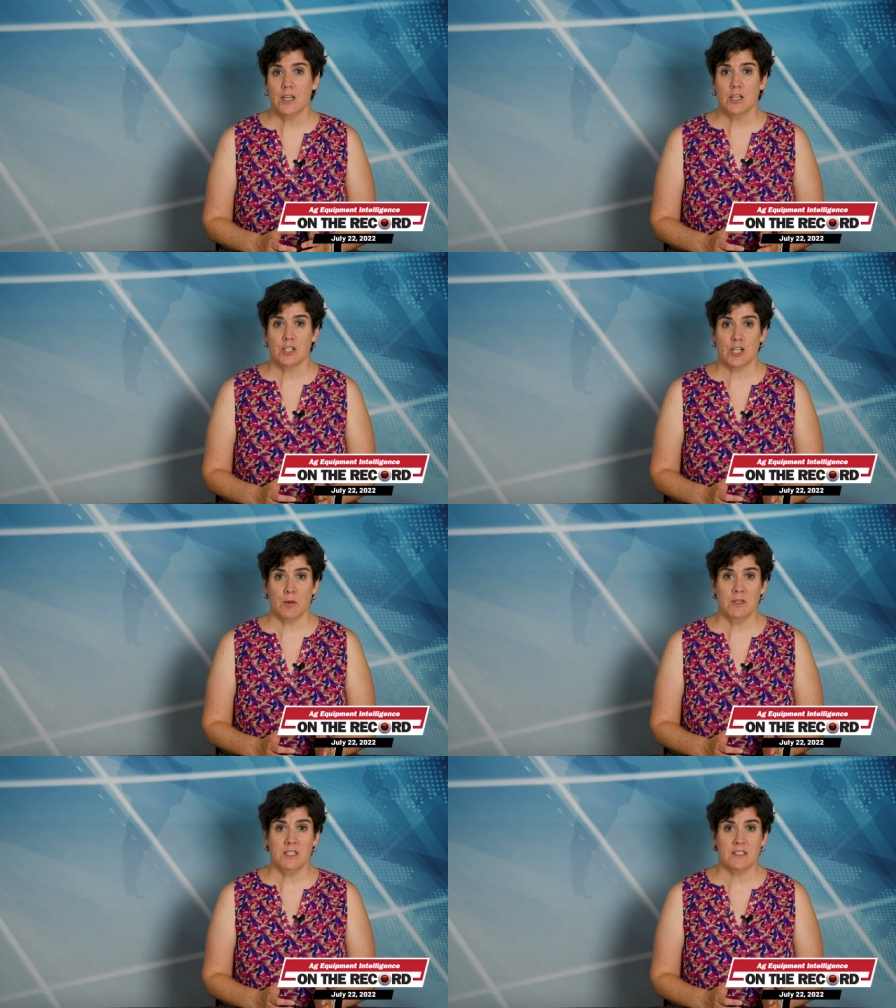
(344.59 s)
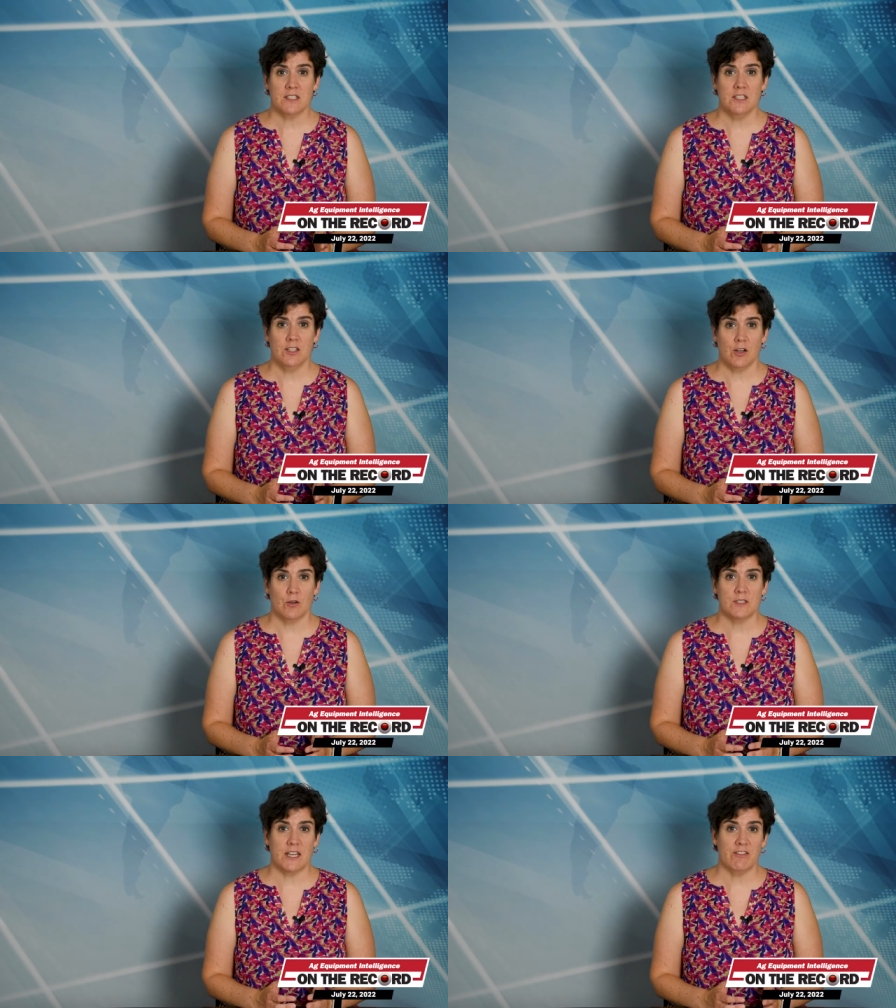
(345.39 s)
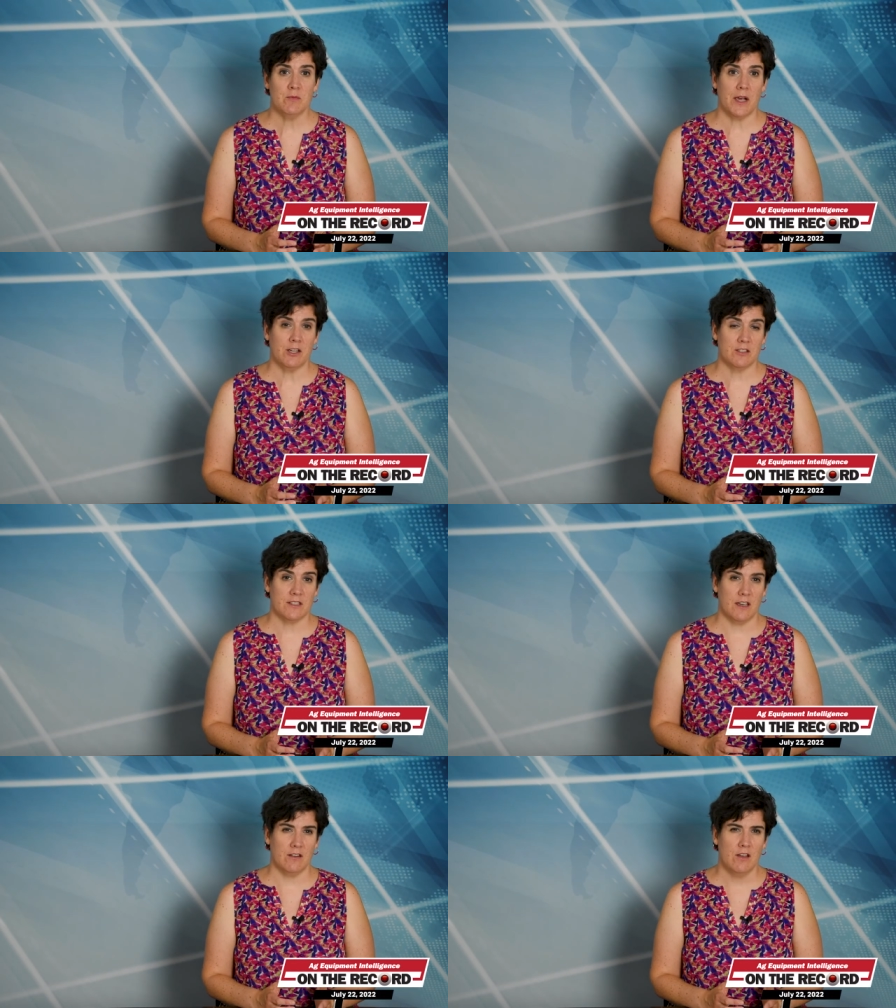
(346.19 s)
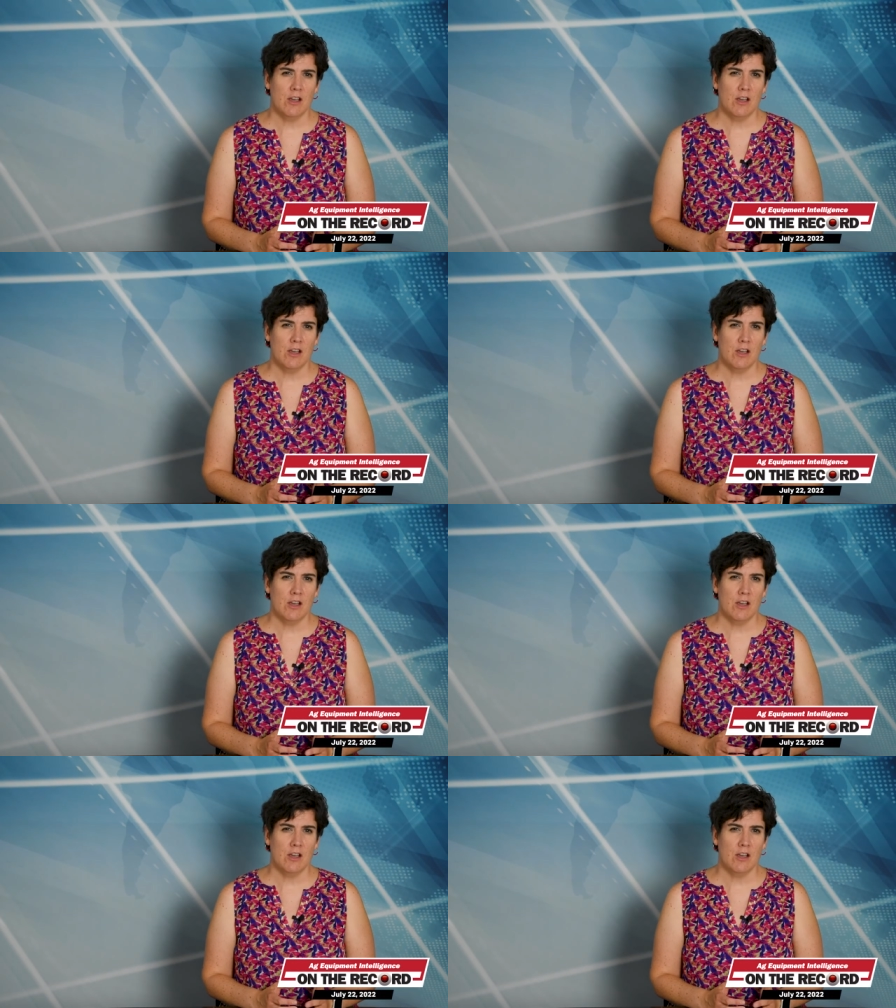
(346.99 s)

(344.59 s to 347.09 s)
Chairman and CEO David Meyer said,